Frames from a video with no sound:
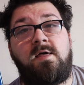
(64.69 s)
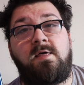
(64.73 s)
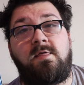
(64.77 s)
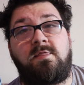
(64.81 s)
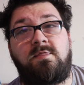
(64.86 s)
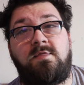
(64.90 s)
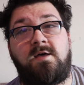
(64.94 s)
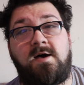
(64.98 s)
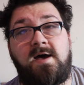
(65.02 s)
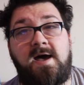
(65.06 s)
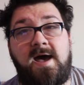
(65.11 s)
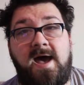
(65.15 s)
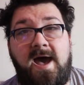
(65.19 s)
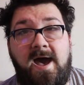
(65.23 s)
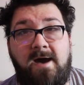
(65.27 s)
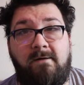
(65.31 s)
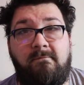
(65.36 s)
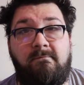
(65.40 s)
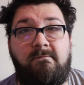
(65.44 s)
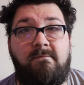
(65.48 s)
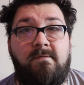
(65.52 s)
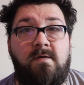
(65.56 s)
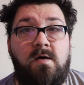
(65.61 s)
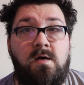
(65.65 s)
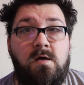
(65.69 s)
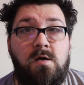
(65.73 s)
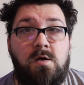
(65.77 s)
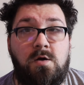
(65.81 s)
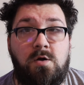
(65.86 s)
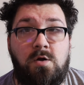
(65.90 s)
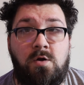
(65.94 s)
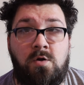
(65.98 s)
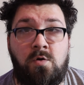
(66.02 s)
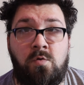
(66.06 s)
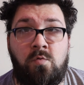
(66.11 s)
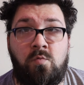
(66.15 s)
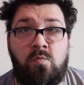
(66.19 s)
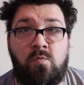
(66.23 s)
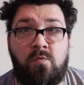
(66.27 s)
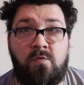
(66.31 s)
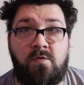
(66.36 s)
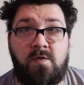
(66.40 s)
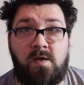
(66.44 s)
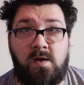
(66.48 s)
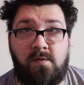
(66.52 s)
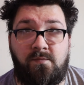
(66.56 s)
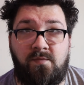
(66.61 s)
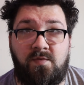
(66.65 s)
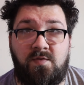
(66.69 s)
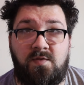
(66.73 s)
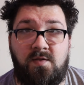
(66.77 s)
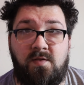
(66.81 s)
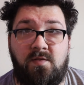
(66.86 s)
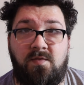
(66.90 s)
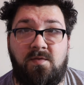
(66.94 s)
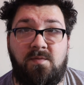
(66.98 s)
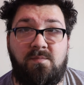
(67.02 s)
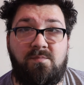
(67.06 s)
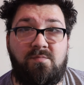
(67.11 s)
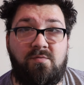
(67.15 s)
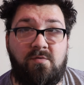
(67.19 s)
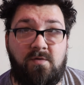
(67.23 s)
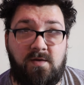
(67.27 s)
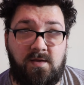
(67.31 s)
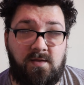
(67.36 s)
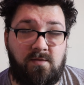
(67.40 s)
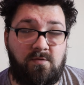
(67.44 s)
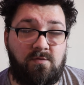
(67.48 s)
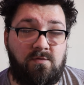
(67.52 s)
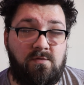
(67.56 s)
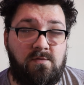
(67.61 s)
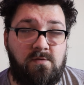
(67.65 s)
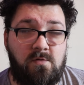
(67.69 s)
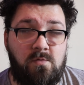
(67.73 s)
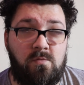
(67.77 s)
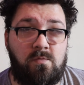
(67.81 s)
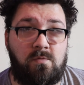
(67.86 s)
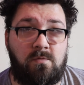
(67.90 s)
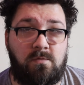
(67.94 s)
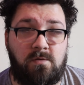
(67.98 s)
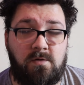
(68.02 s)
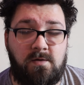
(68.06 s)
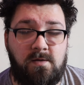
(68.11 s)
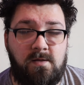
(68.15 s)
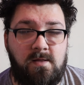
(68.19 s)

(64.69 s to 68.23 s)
that have Google services pre-installed.